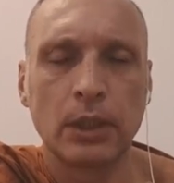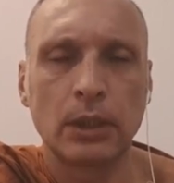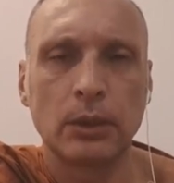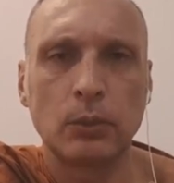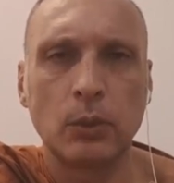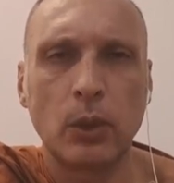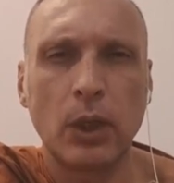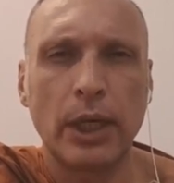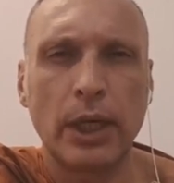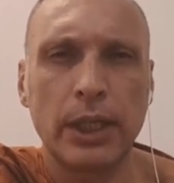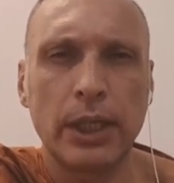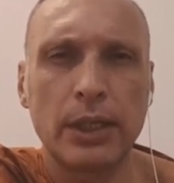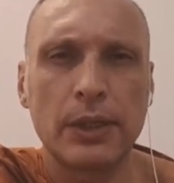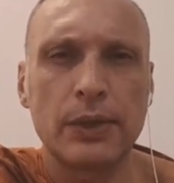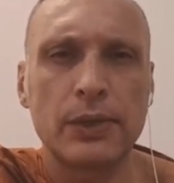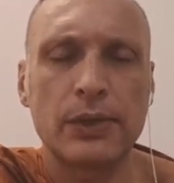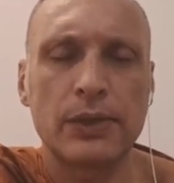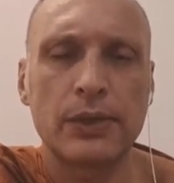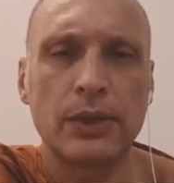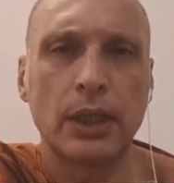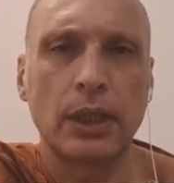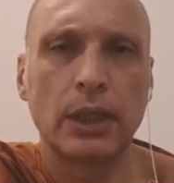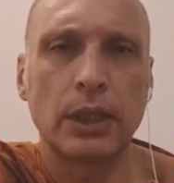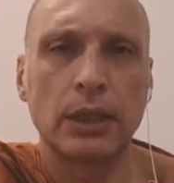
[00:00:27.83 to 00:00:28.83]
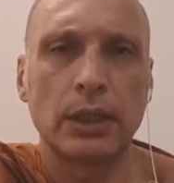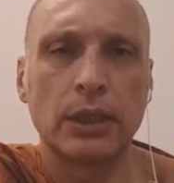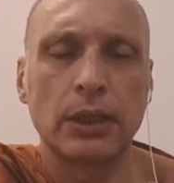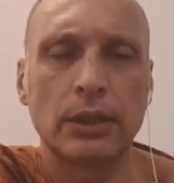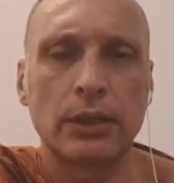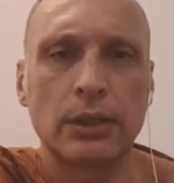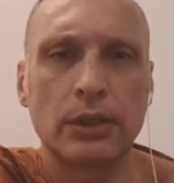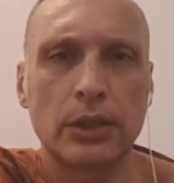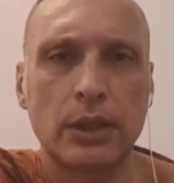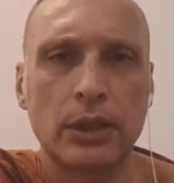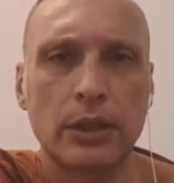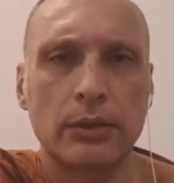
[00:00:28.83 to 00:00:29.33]
Why is
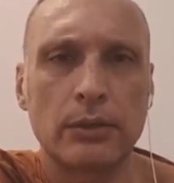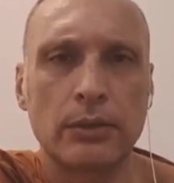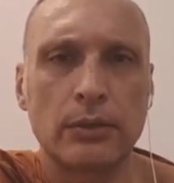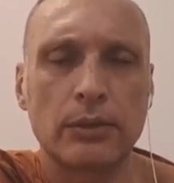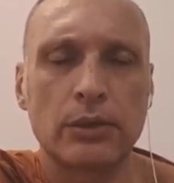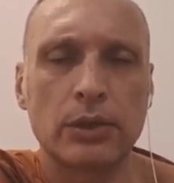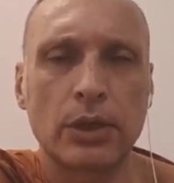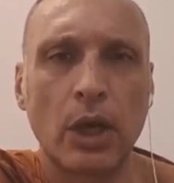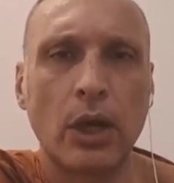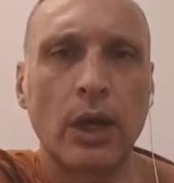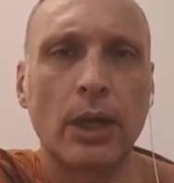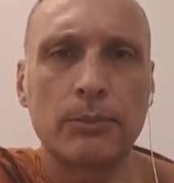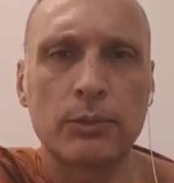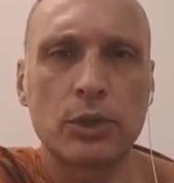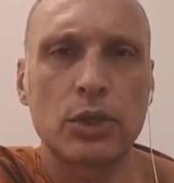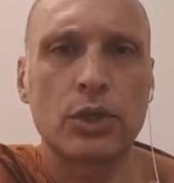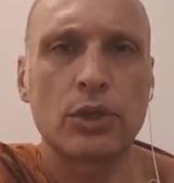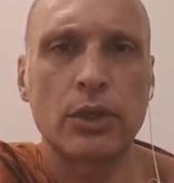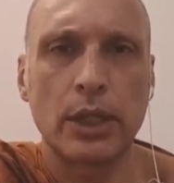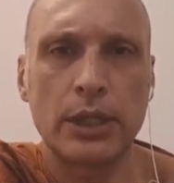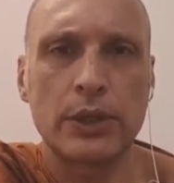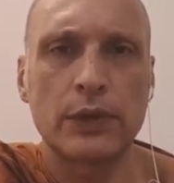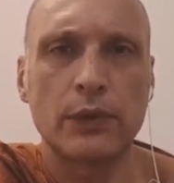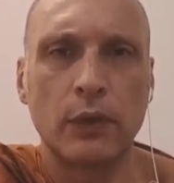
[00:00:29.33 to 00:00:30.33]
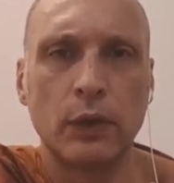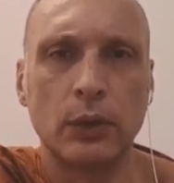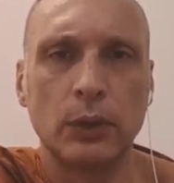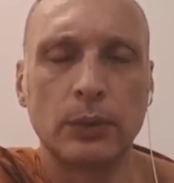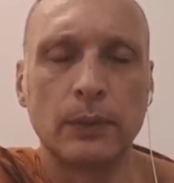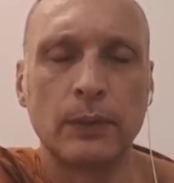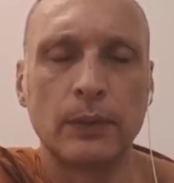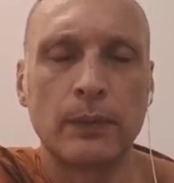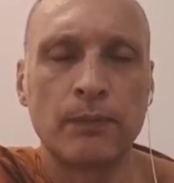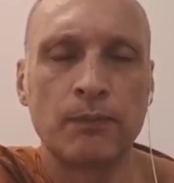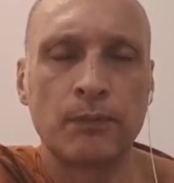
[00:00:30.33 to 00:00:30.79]
time stressful?